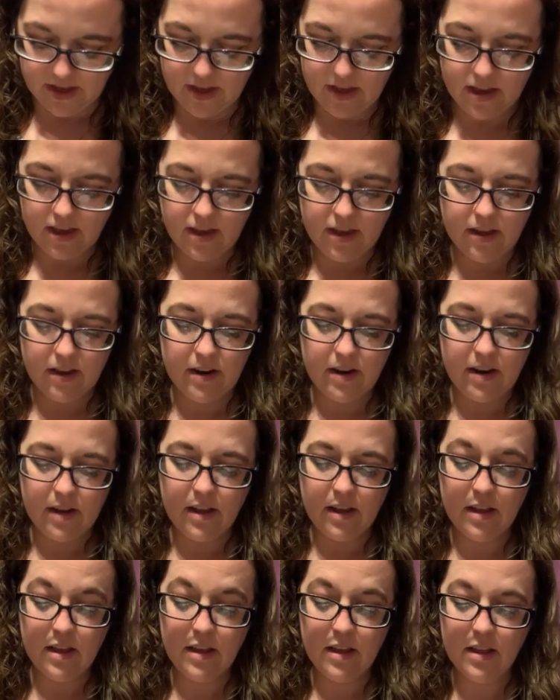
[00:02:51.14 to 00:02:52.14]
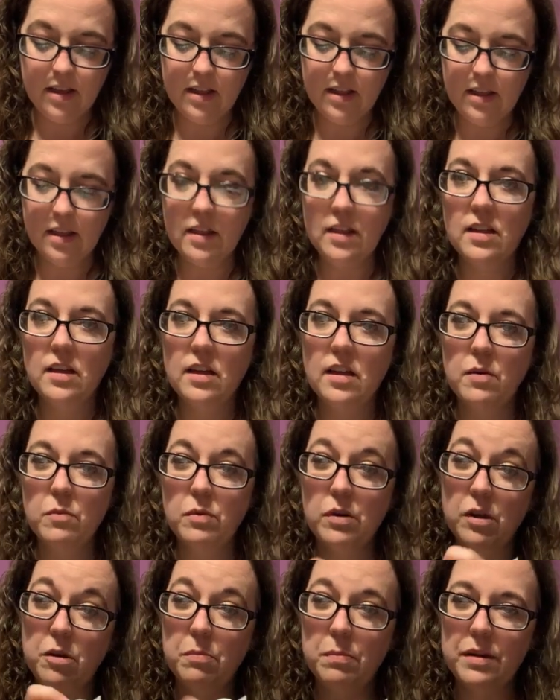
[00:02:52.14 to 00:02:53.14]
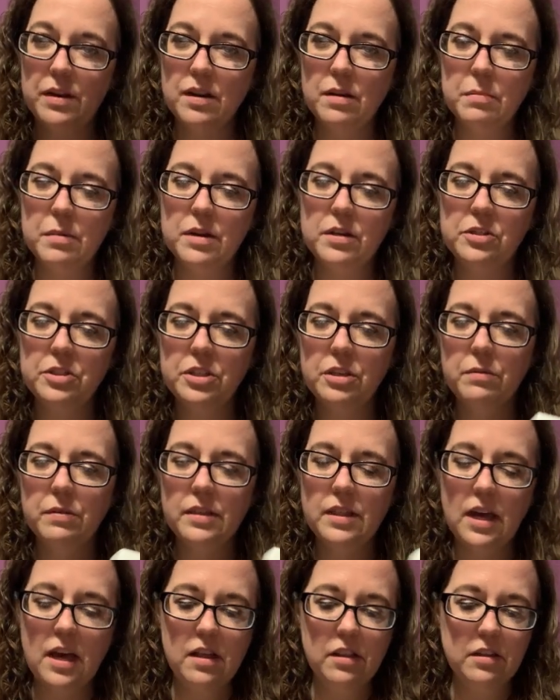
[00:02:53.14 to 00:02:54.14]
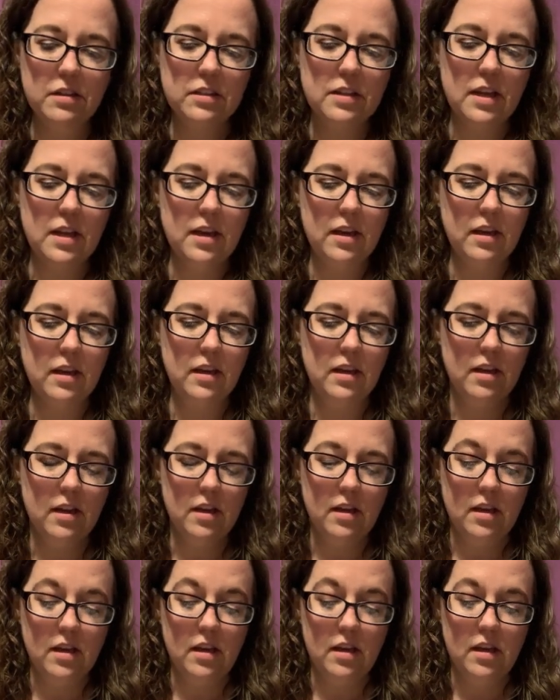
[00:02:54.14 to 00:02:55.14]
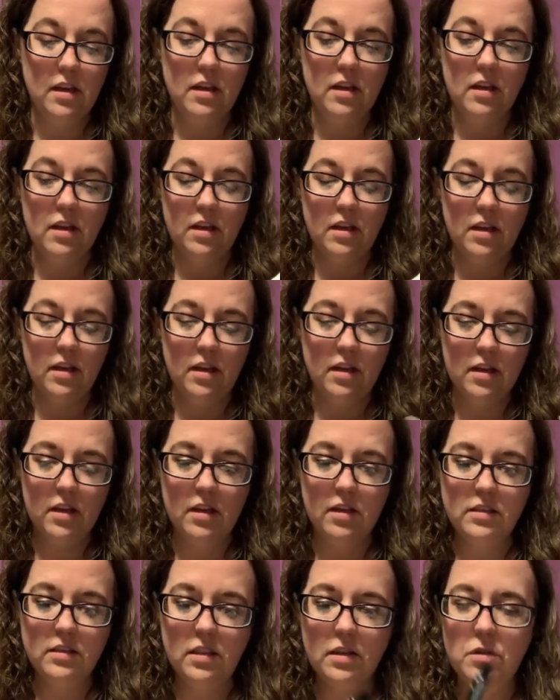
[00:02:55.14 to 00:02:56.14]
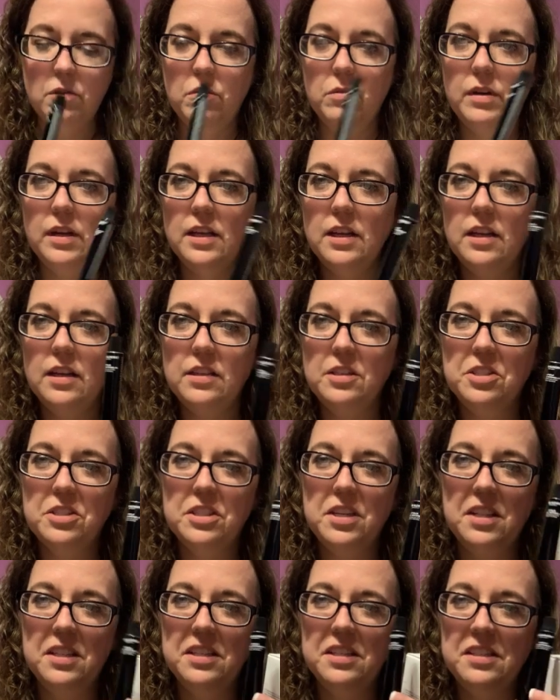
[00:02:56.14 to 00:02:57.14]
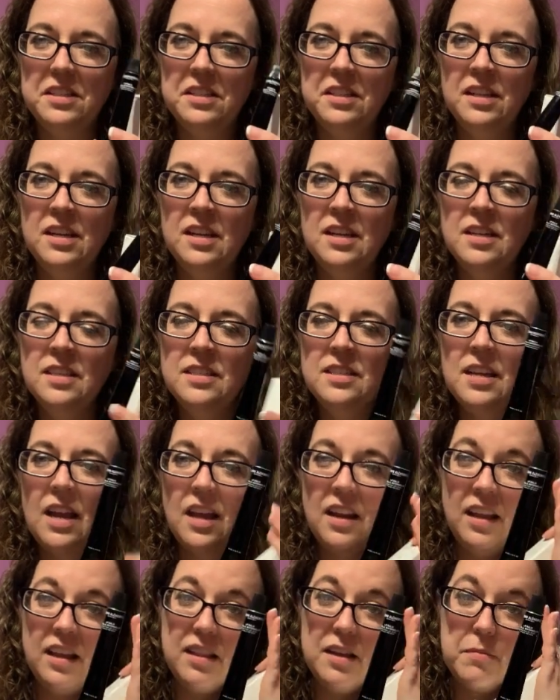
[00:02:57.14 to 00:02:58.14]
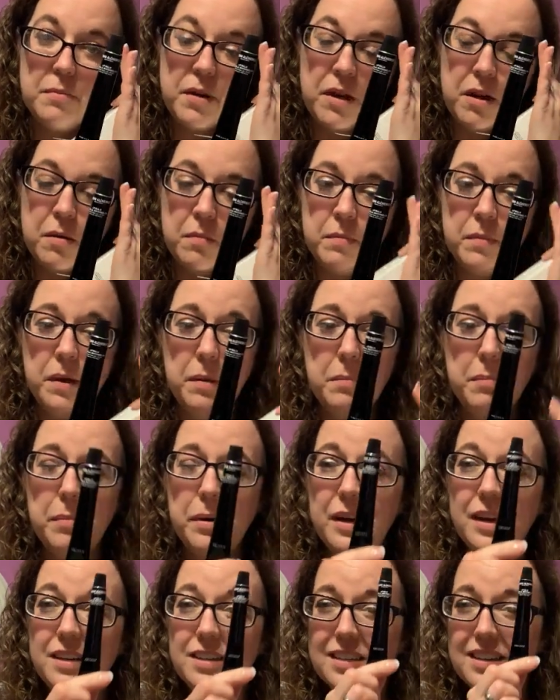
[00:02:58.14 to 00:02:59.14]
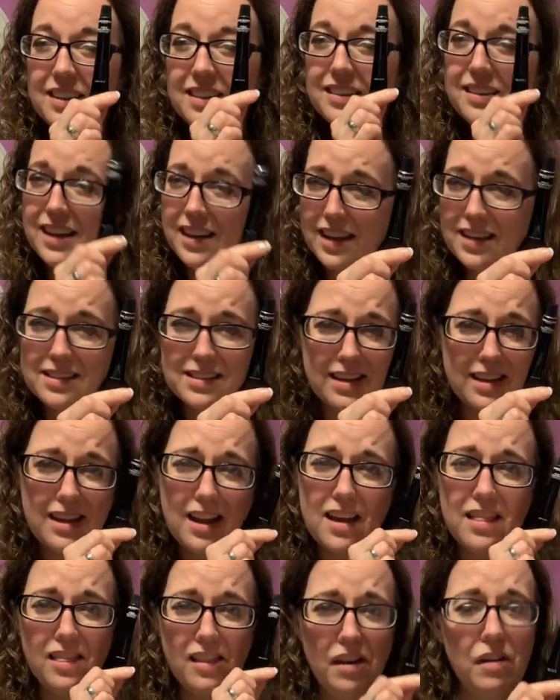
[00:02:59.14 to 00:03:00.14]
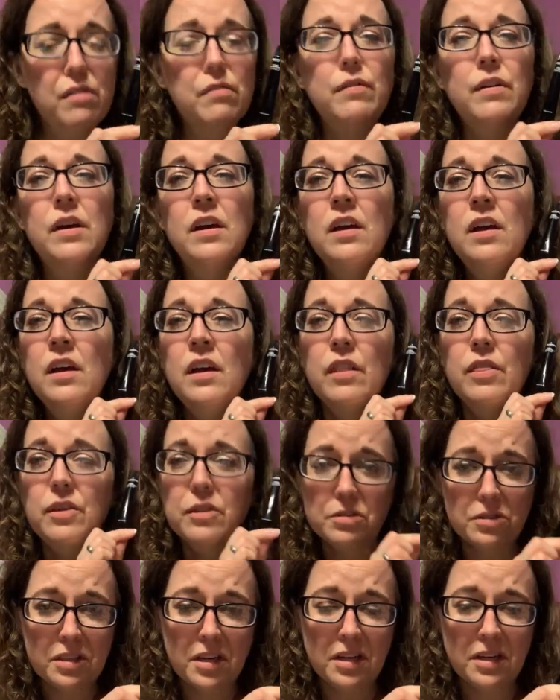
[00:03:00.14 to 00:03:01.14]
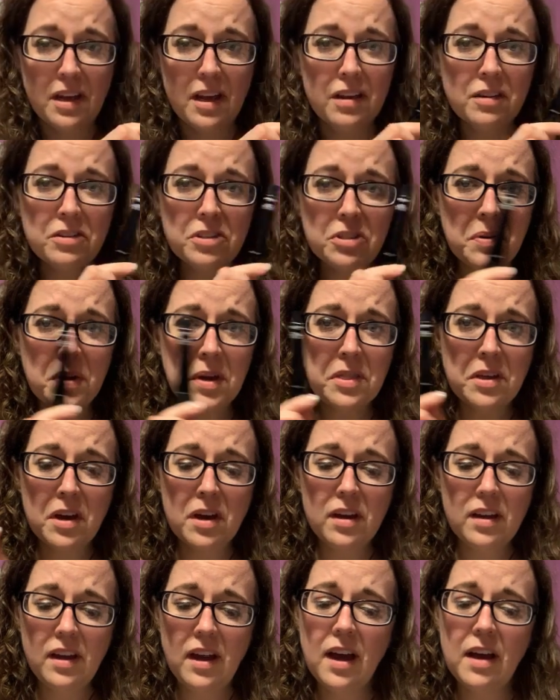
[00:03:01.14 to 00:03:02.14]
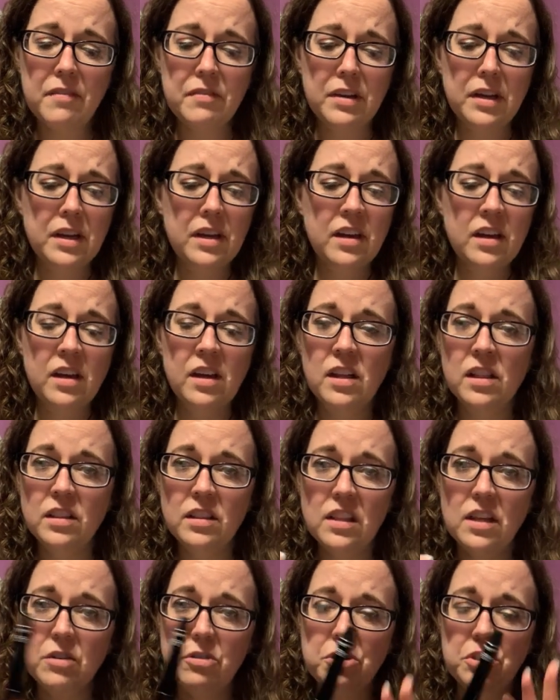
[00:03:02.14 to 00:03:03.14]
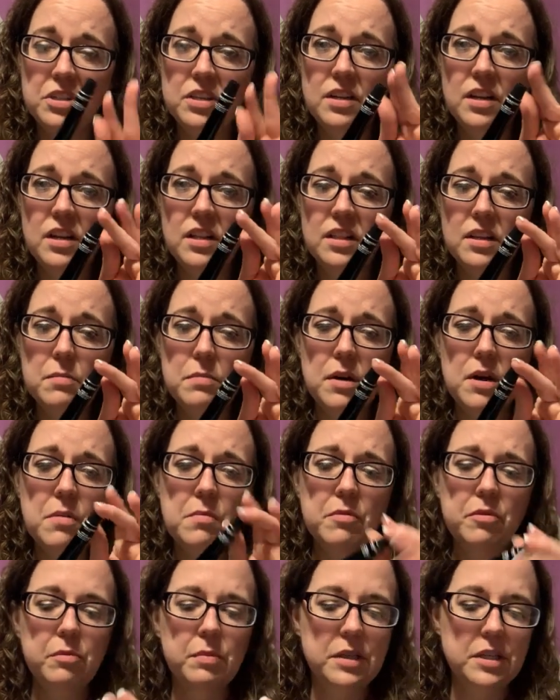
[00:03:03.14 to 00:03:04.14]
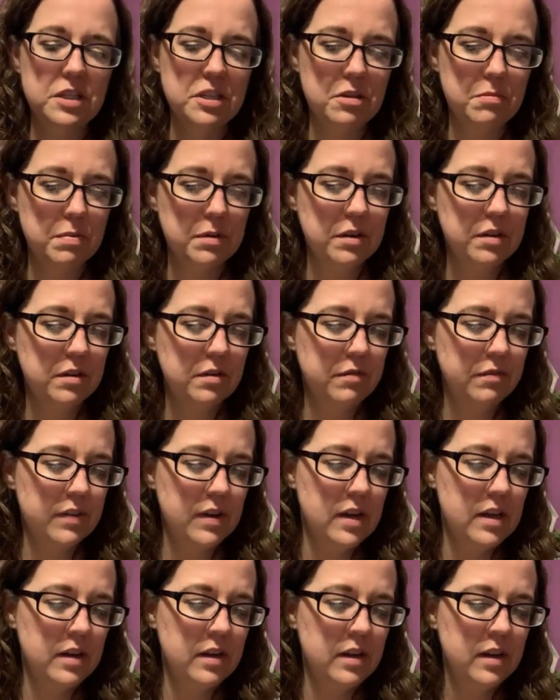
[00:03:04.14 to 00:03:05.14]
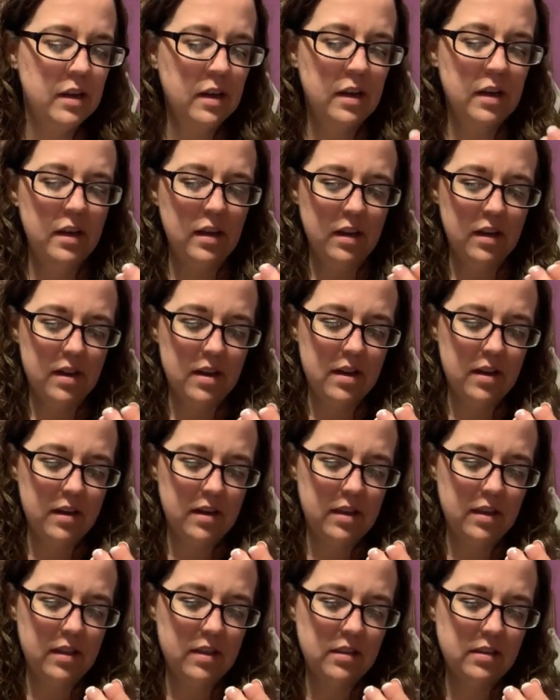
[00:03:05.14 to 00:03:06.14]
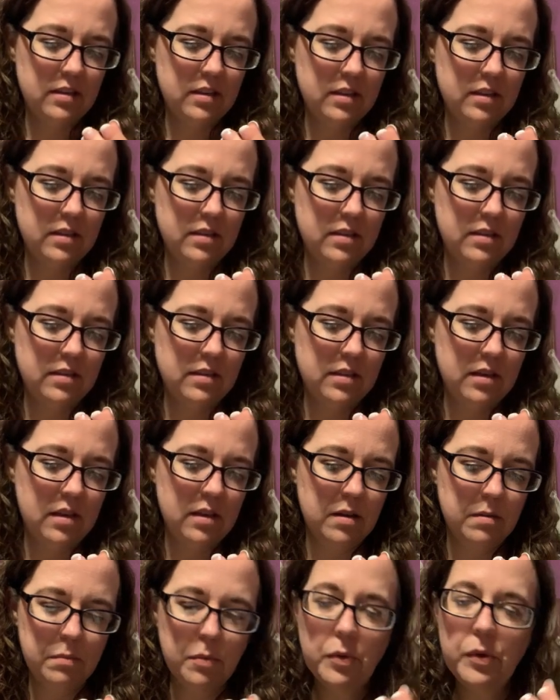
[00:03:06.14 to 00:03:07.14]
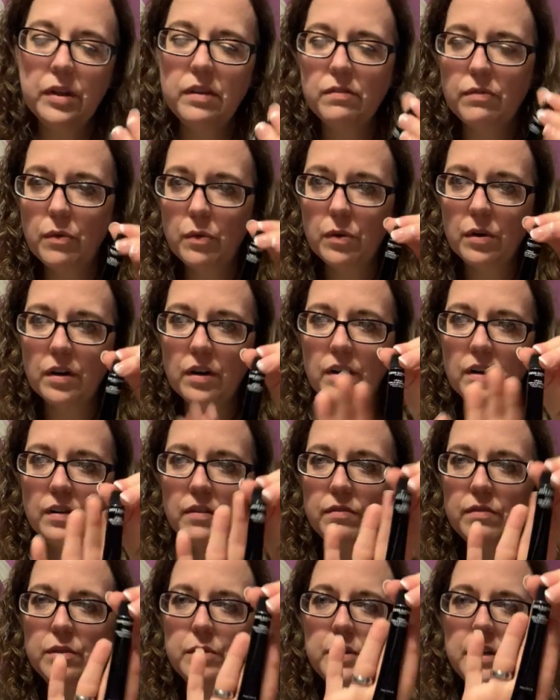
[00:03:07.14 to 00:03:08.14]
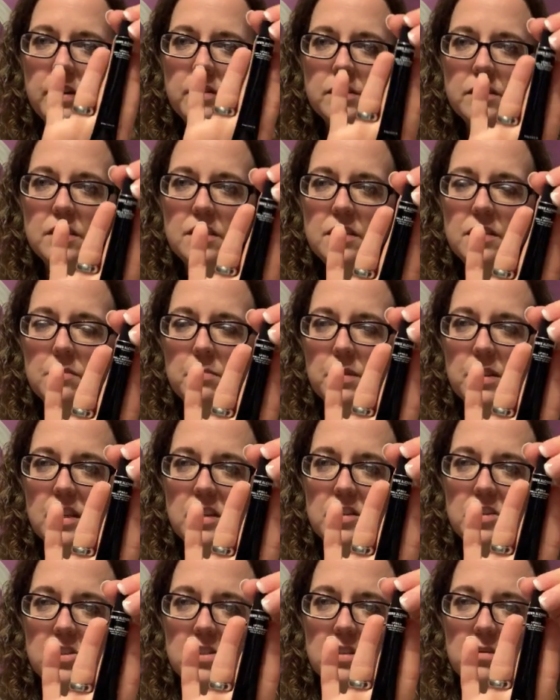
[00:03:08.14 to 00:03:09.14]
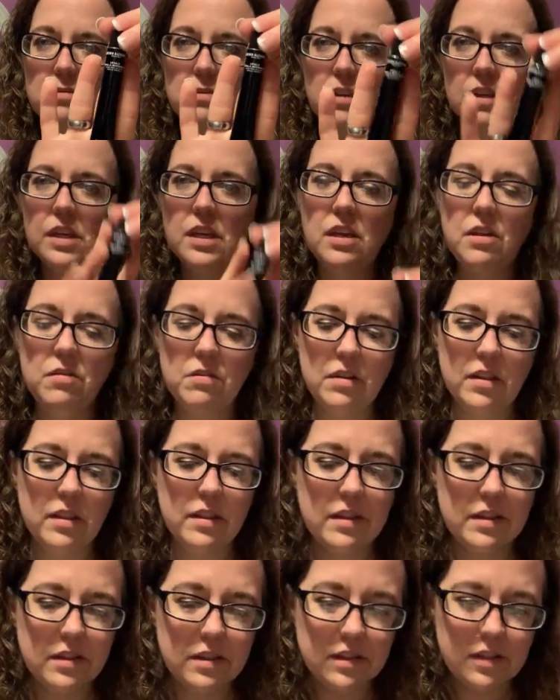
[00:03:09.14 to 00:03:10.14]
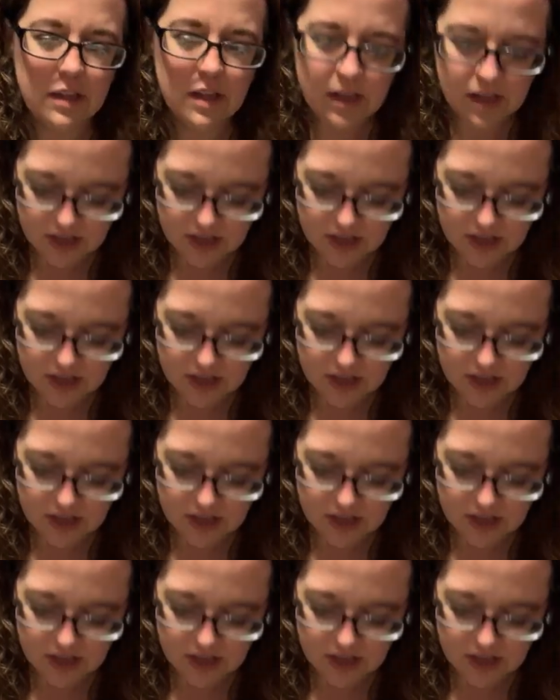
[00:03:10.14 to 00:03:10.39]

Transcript: And we'll open it up and I'll show you what that looks like. So it is just a little tiny lip balm, but like I said, I love their skincare, I thought having lotion and lip balm would be super fun. This is 0.4 fluid ounces, but that's just a really cute little